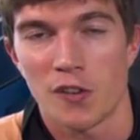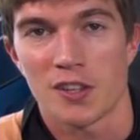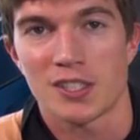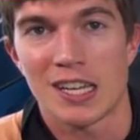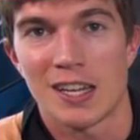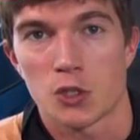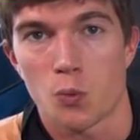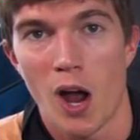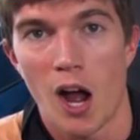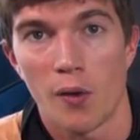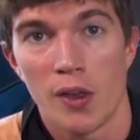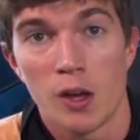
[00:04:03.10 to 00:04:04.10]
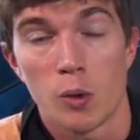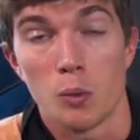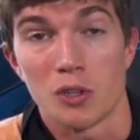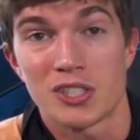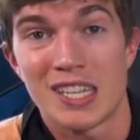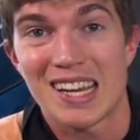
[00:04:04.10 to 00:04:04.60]
in the scene as well. We
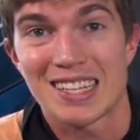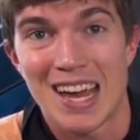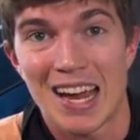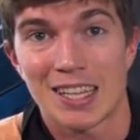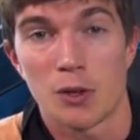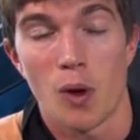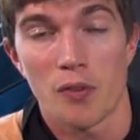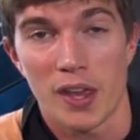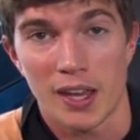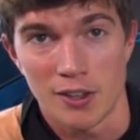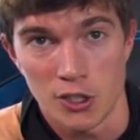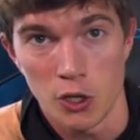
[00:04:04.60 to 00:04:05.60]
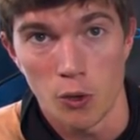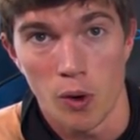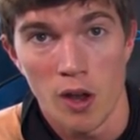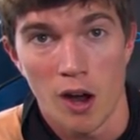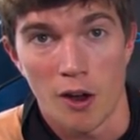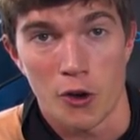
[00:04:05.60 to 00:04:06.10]
will see exactly what they can do
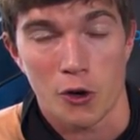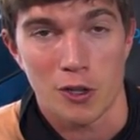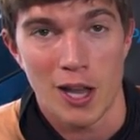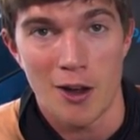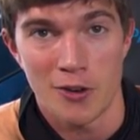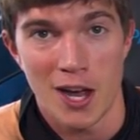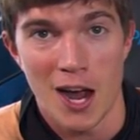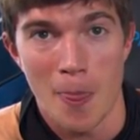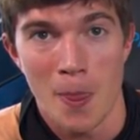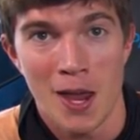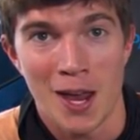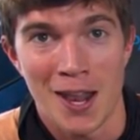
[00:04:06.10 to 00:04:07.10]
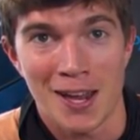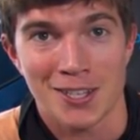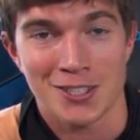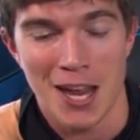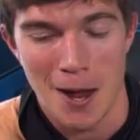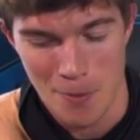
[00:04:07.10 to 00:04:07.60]
under Cloud9 and
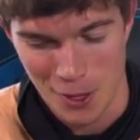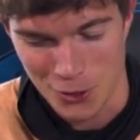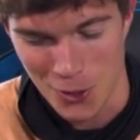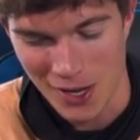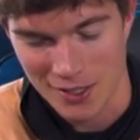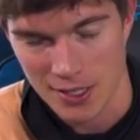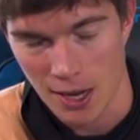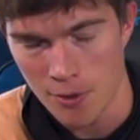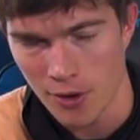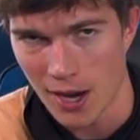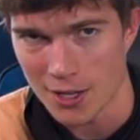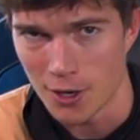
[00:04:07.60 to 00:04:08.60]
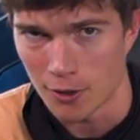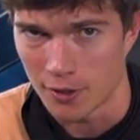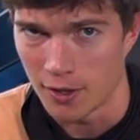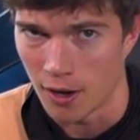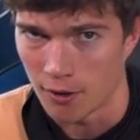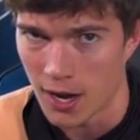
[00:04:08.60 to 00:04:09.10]
XSET. Until next time, you guys know what to
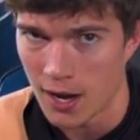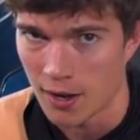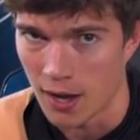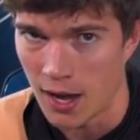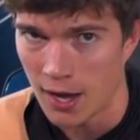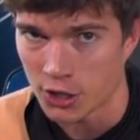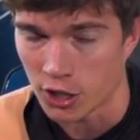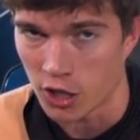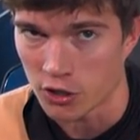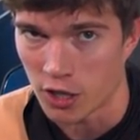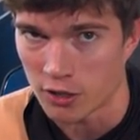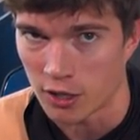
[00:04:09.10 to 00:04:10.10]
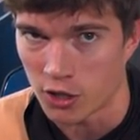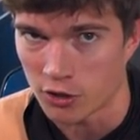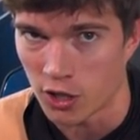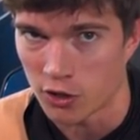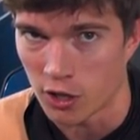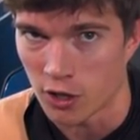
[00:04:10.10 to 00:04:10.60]
do, all right? Ah, chuck, chuck, chuck, chuck, chuck,
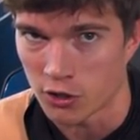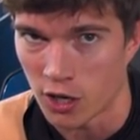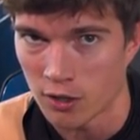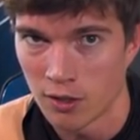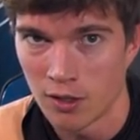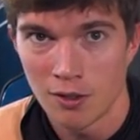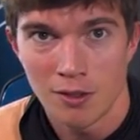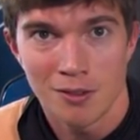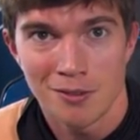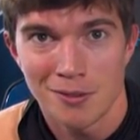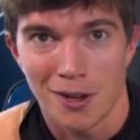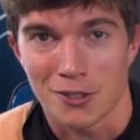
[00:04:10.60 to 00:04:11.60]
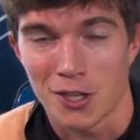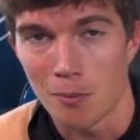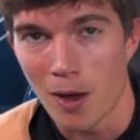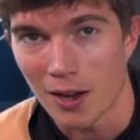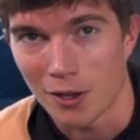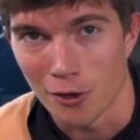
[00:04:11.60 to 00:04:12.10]
chuck, chuck, chuck, chuck. I'll see you
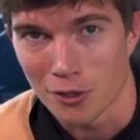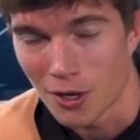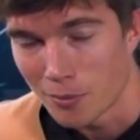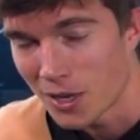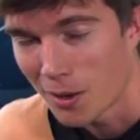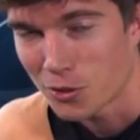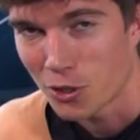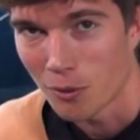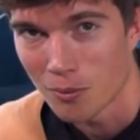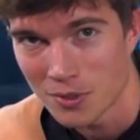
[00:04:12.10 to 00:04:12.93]
back here sometime soon.